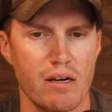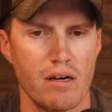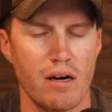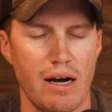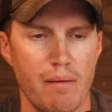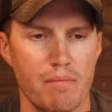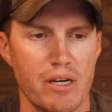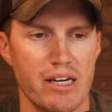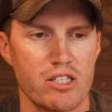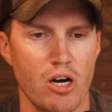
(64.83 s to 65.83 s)
I'm going
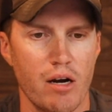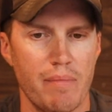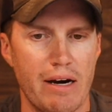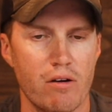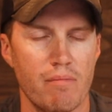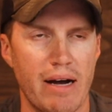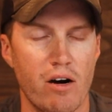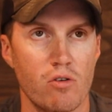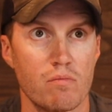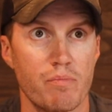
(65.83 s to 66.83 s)
to talk about my
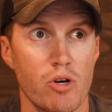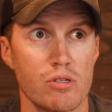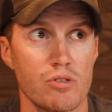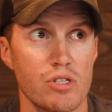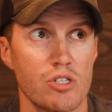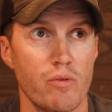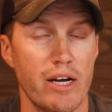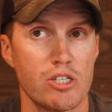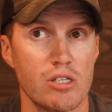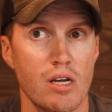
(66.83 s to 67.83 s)
own personal
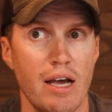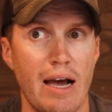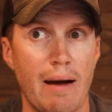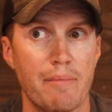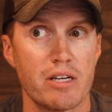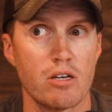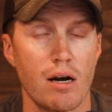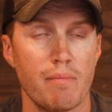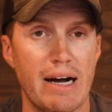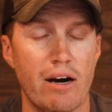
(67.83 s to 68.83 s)
situation. I'm going to talk
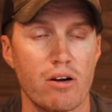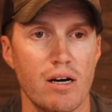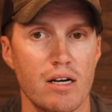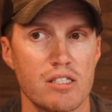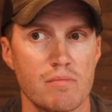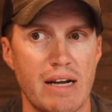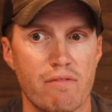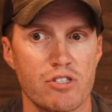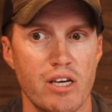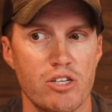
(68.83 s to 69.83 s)
about uh, some
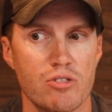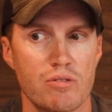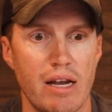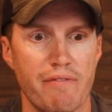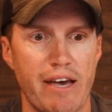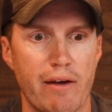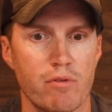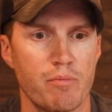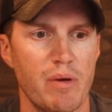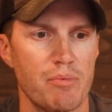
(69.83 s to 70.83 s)
conversations that I've had
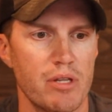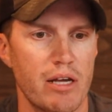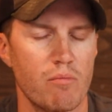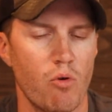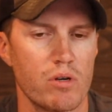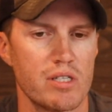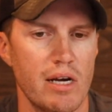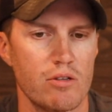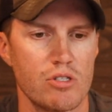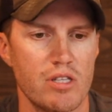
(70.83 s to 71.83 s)
with people that are more
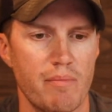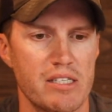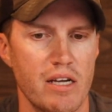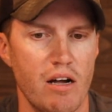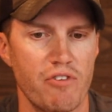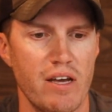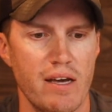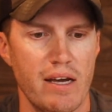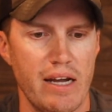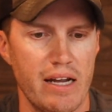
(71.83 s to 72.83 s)
intelligent than myself
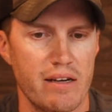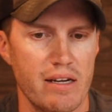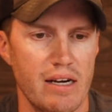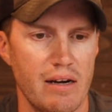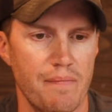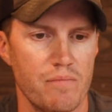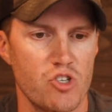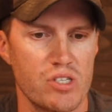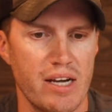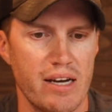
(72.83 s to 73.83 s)
and um,
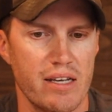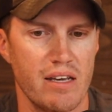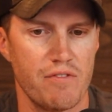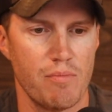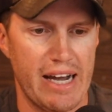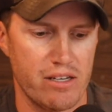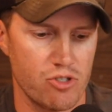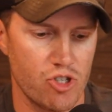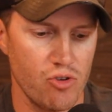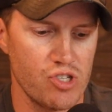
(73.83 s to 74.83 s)
just kind of give you my
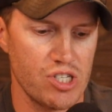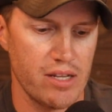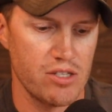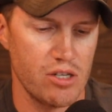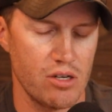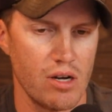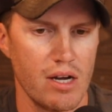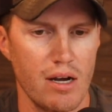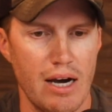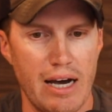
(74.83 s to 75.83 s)
two cents here
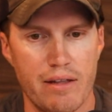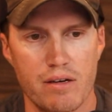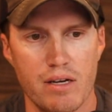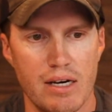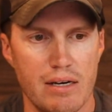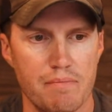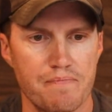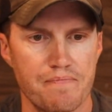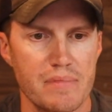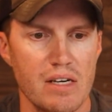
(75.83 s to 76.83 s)
on um,
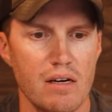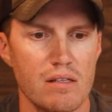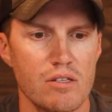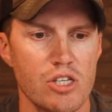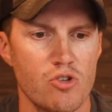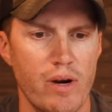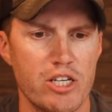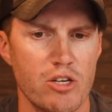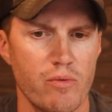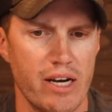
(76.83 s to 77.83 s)
the
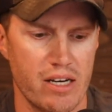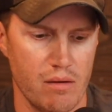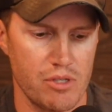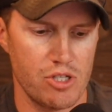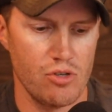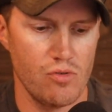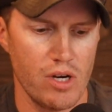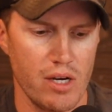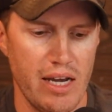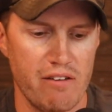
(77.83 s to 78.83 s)
situation when it comes to
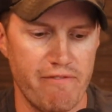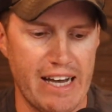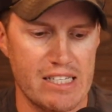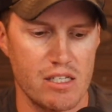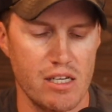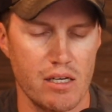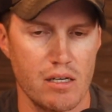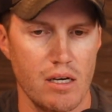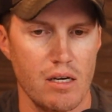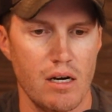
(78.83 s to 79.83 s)
investing,
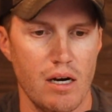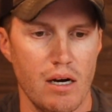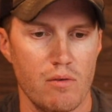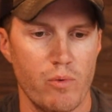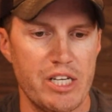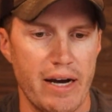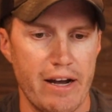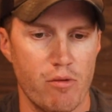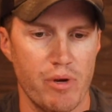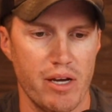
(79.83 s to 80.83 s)
uh,
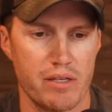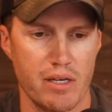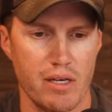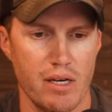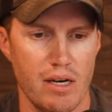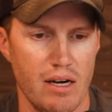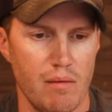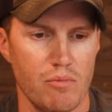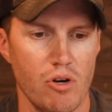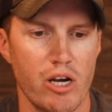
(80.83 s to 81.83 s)
retirement,
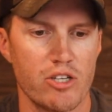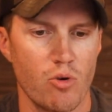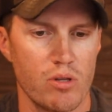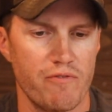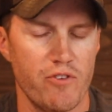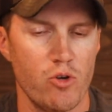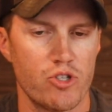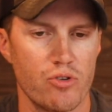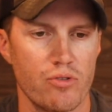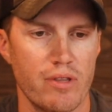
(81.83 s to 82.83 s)
um, looking toward the
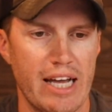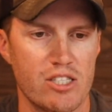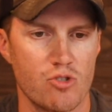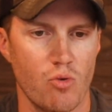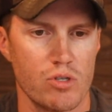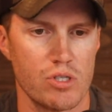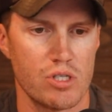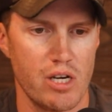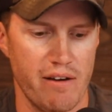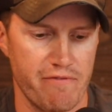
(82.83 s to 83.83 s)
future, that sort of
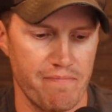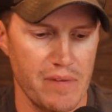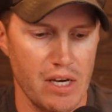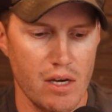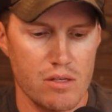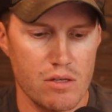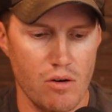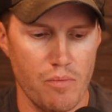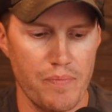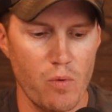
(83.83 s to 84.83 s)
stuff.
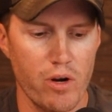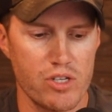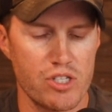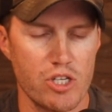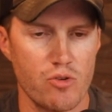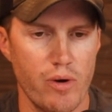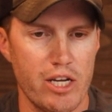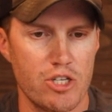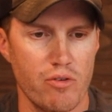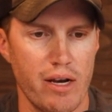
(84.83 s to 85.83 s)
So we're in a
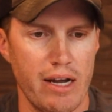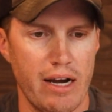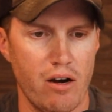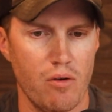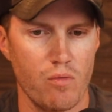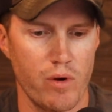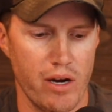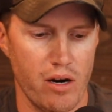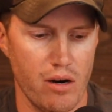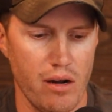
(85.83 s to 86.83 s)
situation right now
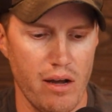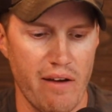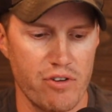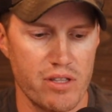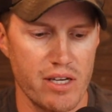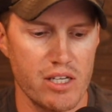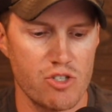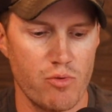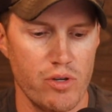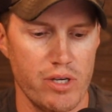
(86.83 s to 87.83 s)
where everything is
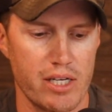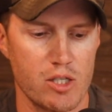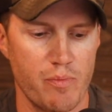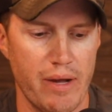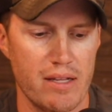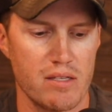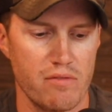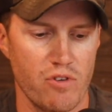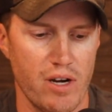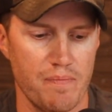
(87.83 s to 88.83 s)
really expensive, right?